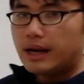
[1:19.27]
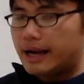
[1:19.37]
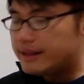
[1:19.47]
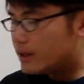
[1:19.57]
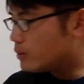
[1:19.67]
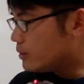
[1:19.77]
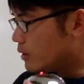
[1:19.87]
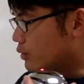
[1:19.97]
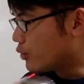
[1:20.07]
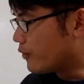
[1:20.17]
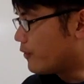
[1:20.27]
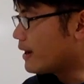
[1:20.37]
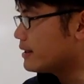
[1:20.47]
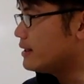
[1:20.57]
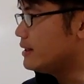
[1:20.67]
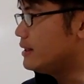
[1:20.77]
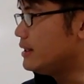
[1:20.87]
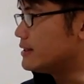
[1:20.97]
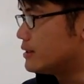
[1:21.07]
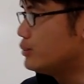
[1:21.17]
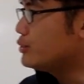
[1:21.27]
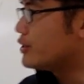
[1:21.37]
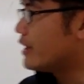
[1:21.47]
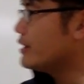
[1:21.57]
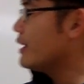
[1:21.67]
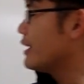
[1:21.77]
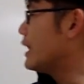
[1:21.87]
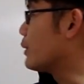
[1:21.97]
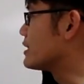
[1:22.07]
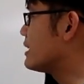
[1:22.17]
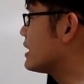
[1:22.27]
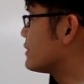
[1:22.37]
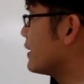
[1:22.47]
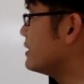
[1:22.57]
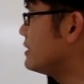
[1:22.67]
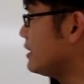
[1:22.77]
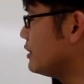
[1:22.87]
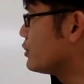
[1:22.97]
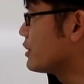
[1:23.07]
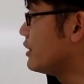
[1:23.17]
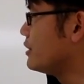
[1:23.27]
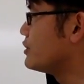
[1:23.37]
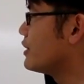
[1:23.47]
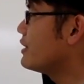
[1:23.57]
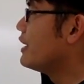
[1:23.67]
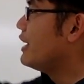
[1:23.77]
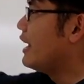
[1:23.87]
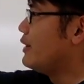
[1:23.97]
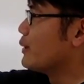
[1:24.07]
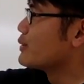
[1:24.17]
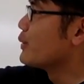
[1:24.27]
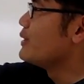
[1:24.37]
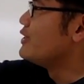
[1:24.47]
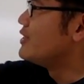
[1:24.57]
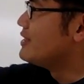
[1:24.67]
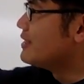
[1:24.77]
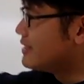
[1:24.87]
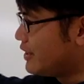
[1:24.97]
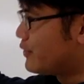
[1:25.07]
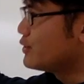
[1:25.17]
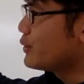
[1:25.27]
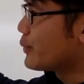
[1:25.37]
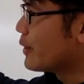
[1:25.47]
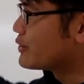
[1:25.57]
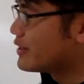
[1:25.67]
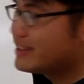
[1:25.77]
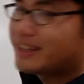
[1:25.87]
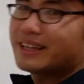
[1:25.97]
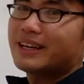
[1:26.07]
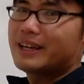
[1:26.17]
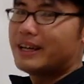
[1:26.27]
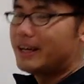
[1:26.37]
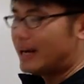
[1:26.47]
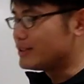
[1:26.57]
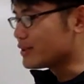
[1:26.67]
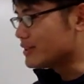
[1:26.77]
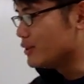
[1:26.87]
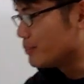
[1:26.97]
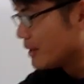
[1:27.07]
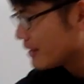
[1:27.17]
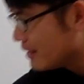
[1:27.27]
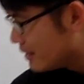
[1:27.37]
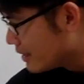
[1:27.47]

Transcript: And then to find the, the solution that will satisfy this initial condition and also the differential equation, I just need to plug in